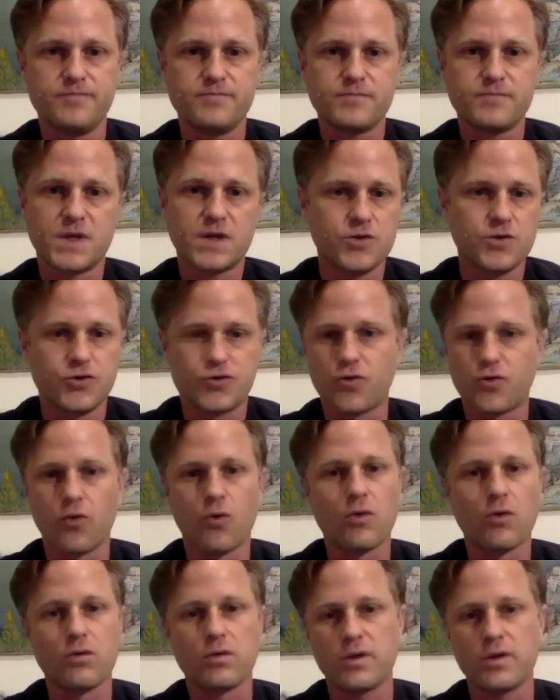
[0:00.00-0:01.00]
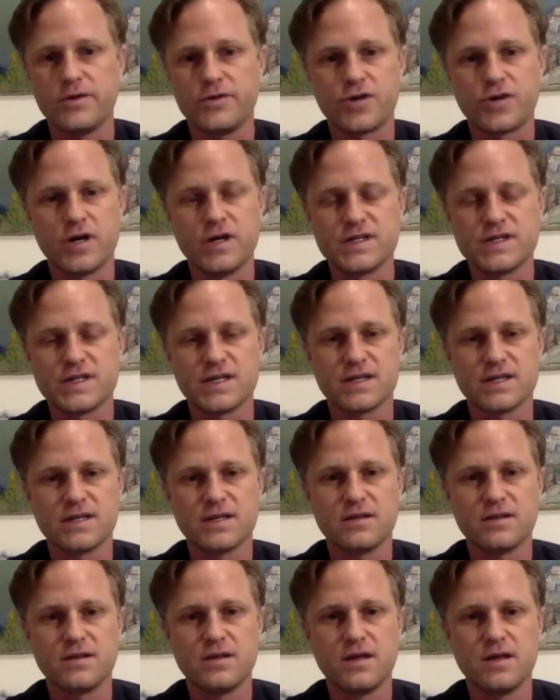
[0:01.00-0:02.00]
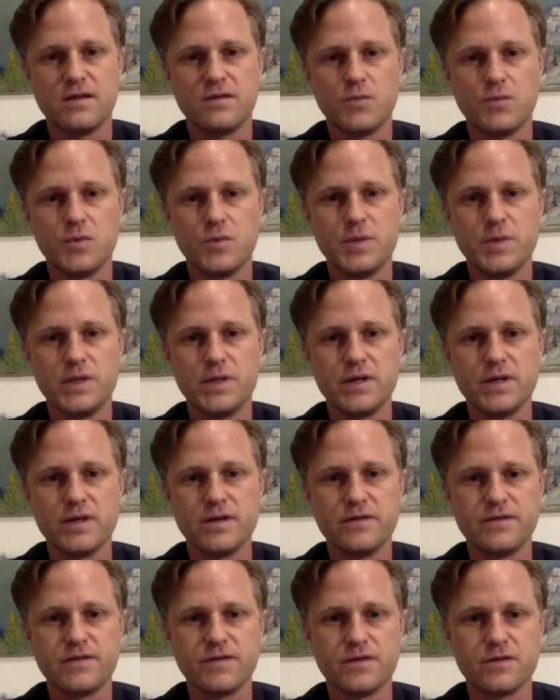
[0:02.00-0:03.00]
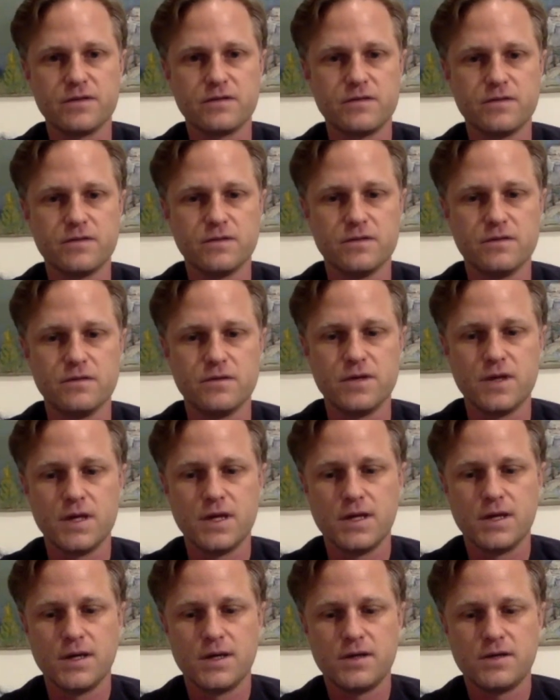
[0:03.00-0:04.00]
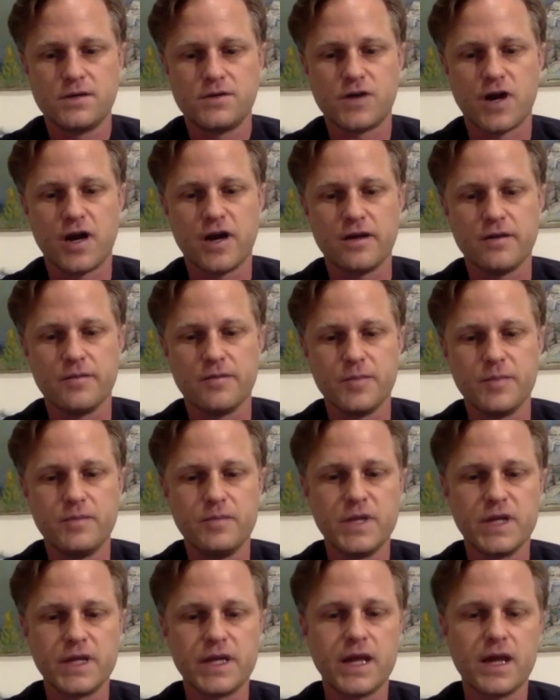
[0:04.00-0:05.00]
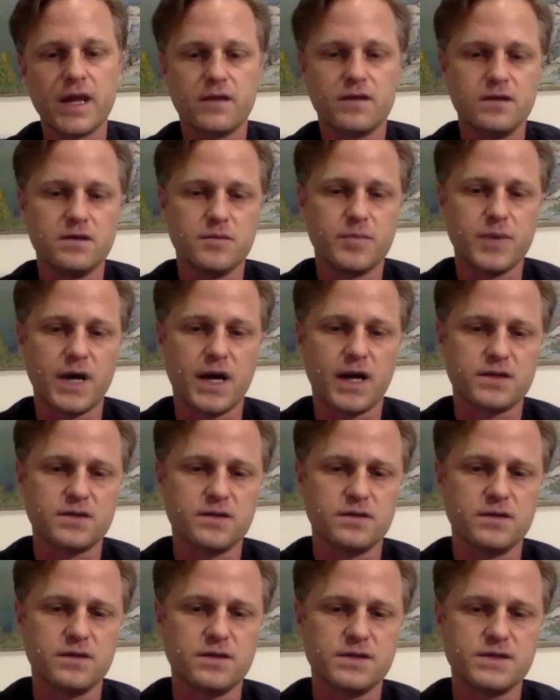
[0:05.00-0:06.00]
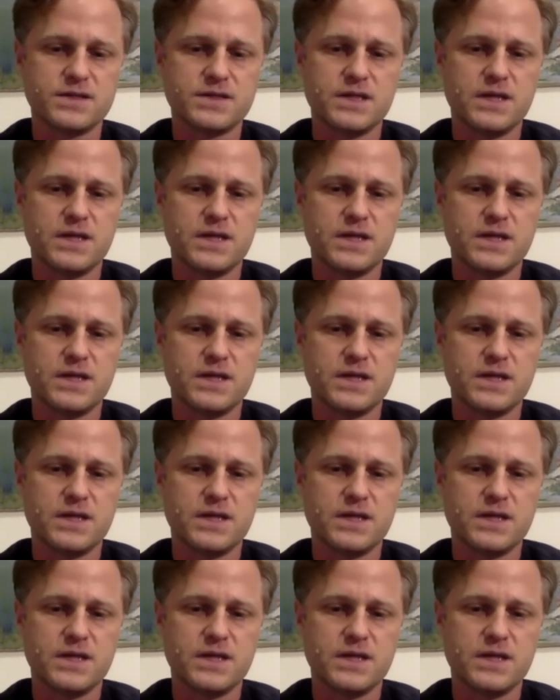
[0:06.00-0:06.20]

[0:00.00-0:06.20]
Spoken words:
control and tracing that would be needed to try to mitigate the impact of this.